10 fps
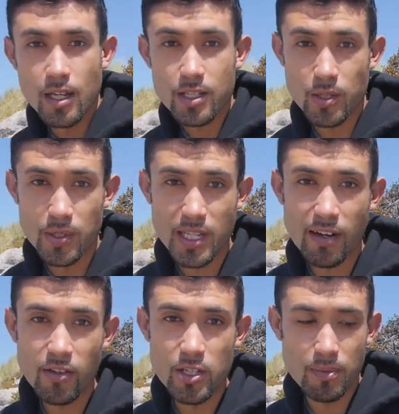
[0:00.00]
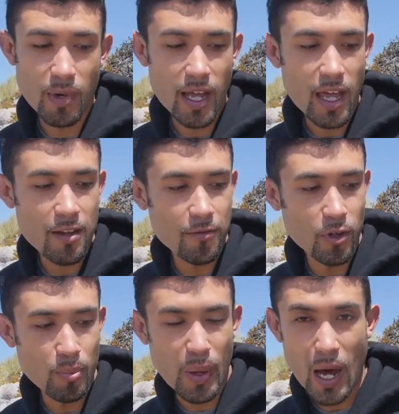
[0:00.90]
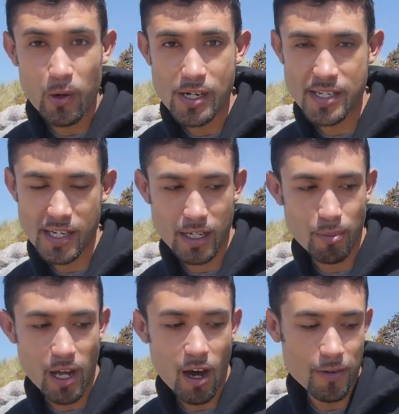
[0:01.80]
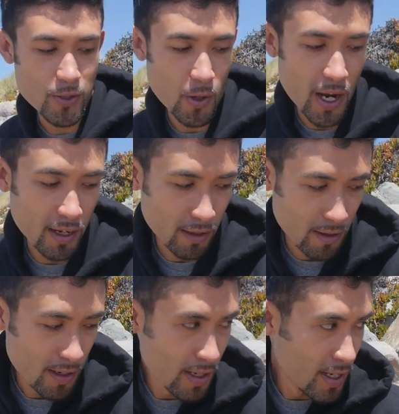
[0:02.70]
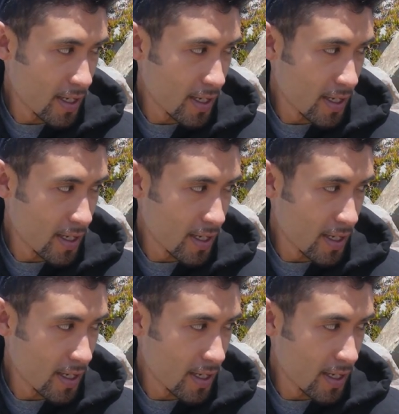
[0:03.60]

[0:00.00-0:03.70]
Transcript: So instead of using my eight foot Power Stick by Offshore Angler,